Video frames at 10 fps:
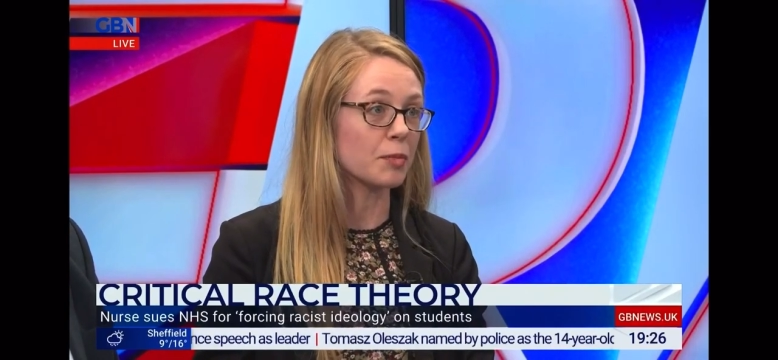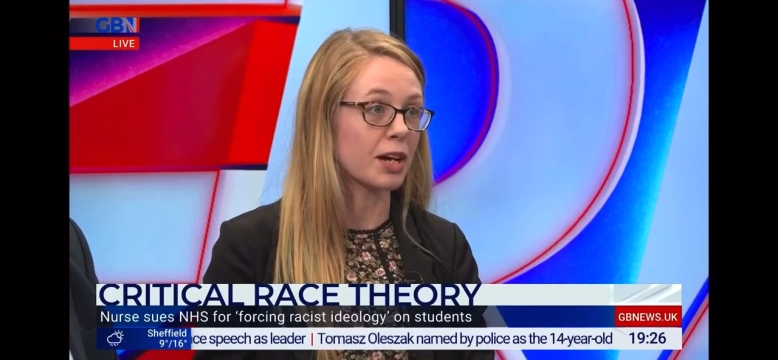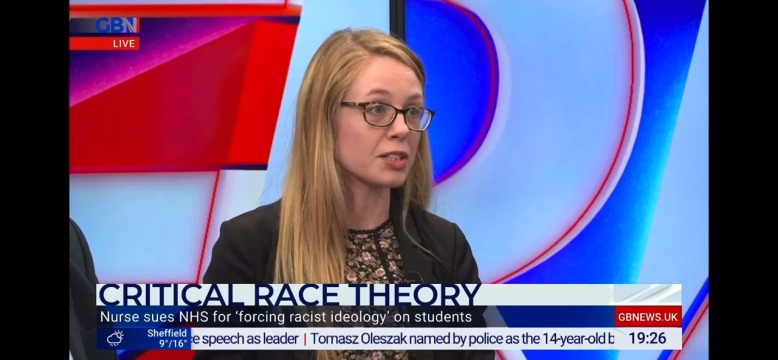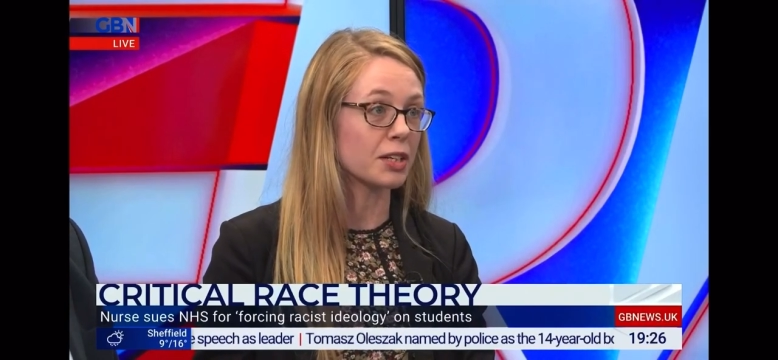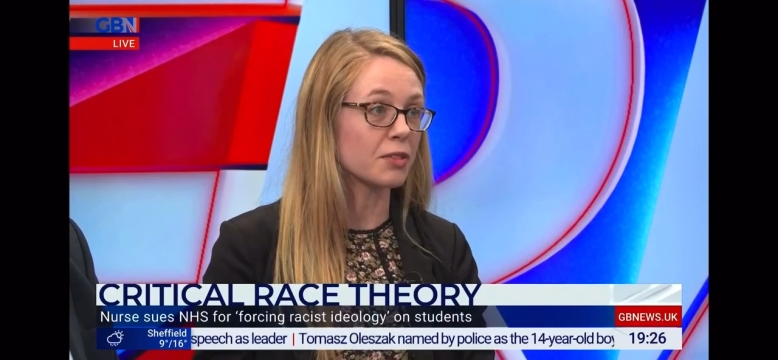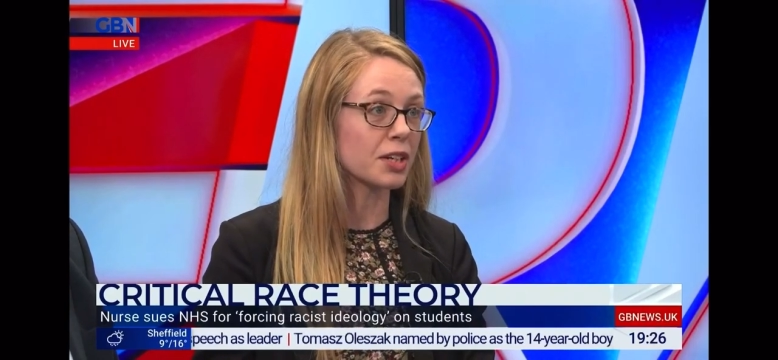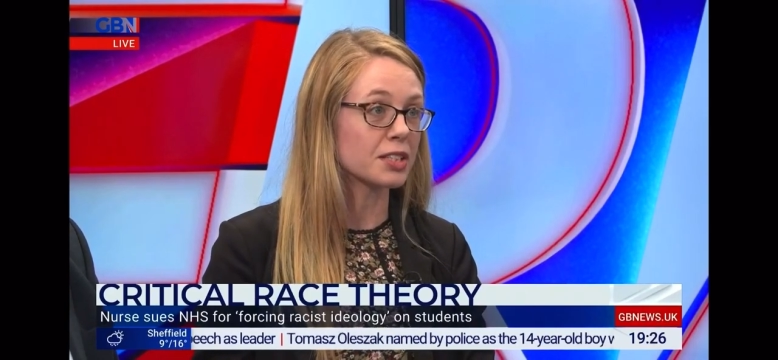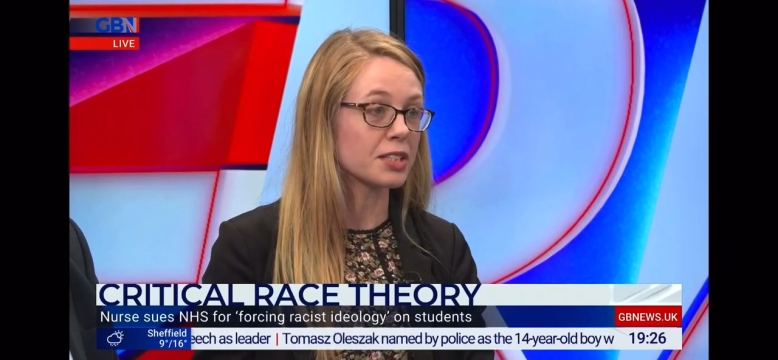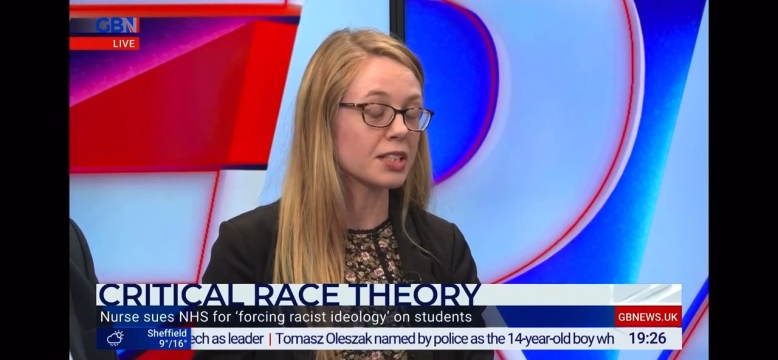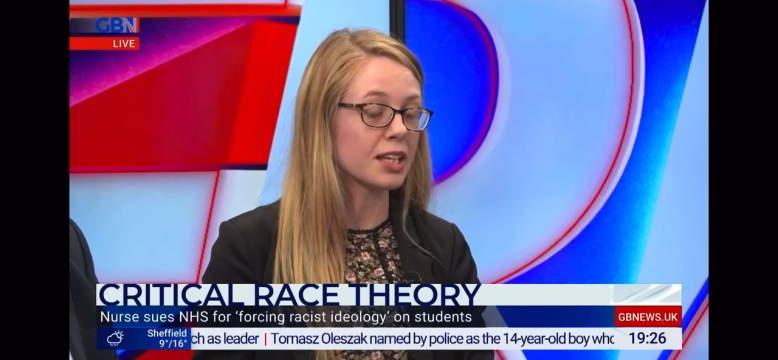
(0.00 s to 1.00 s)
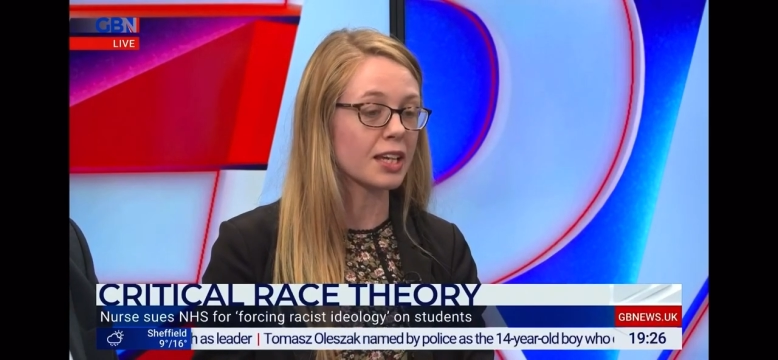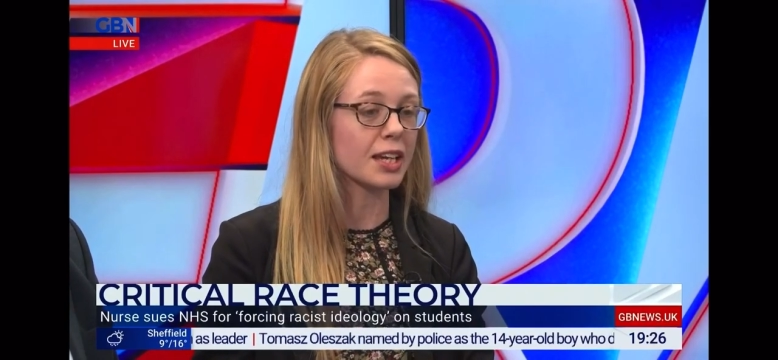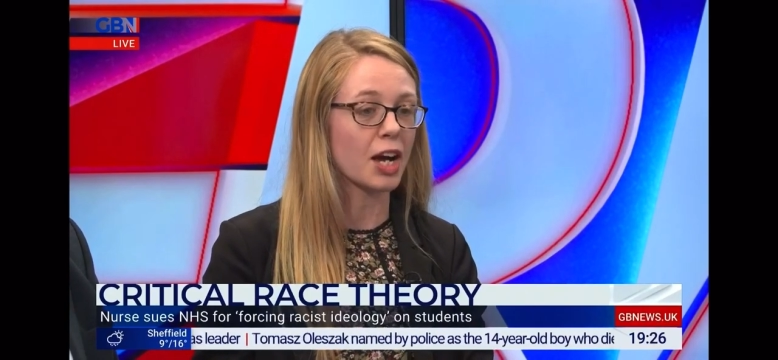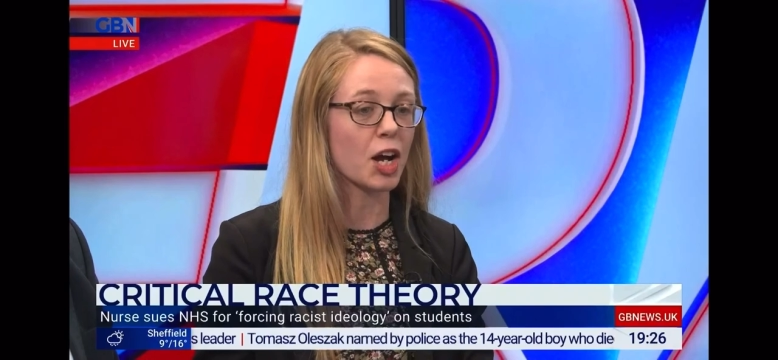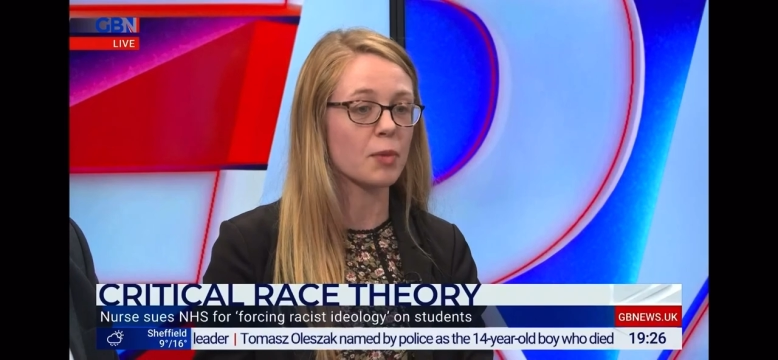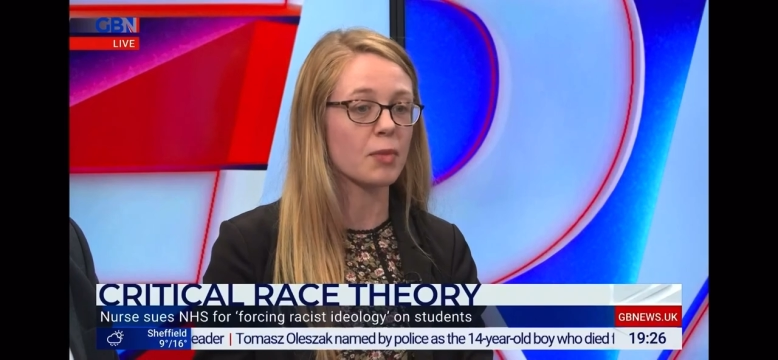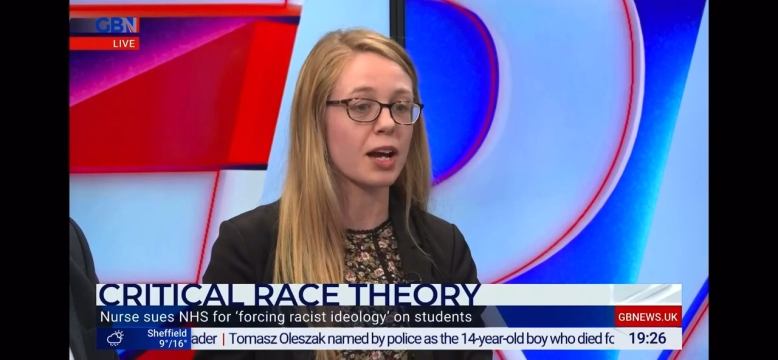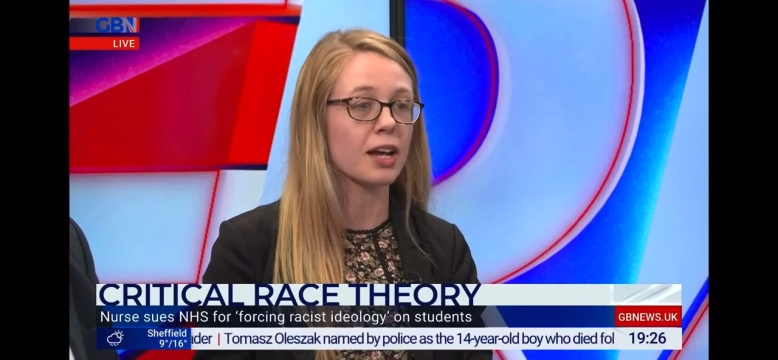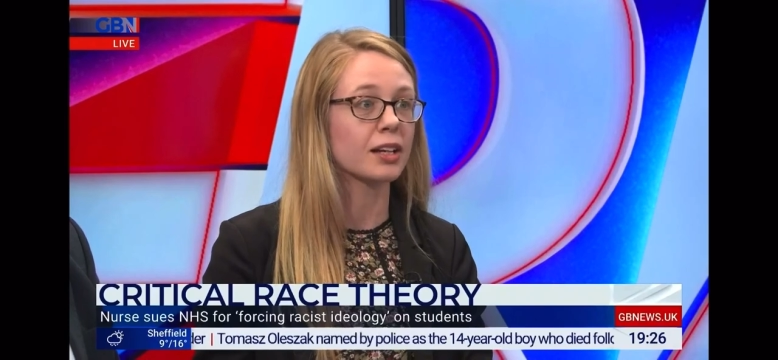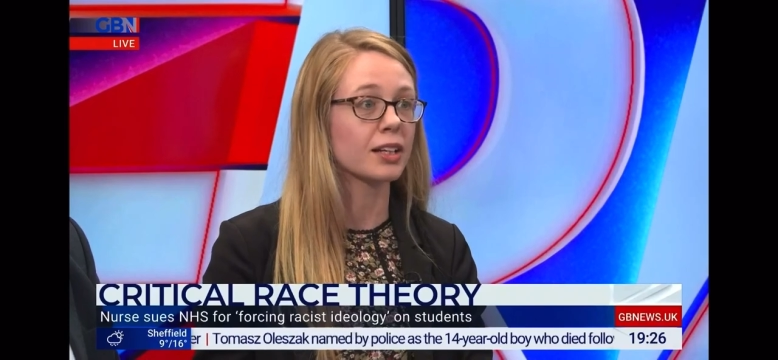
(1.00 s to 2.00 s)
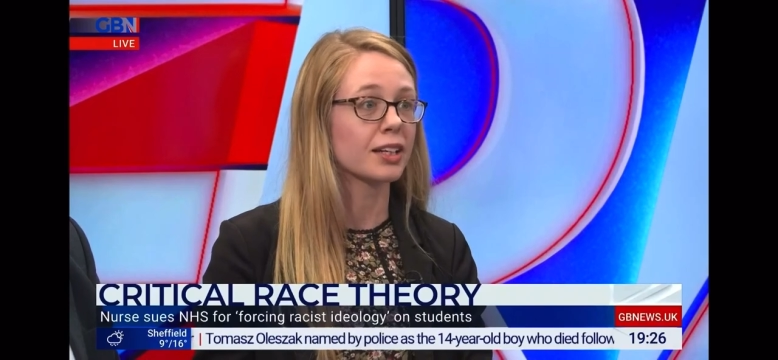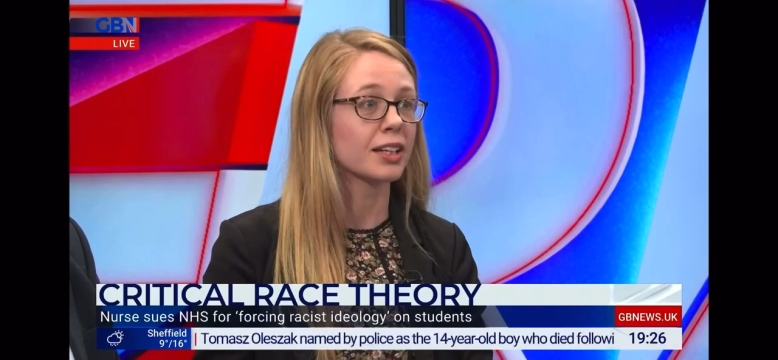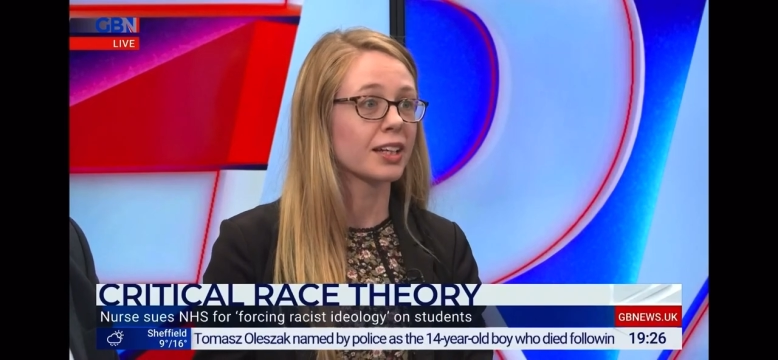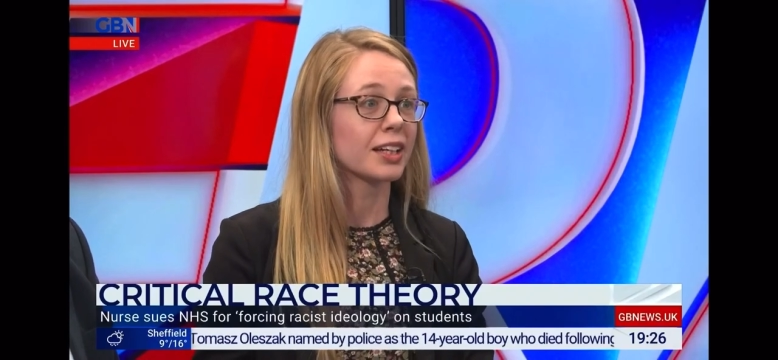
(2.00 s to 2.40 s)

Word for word: about diversity. Um, educate I, yourself.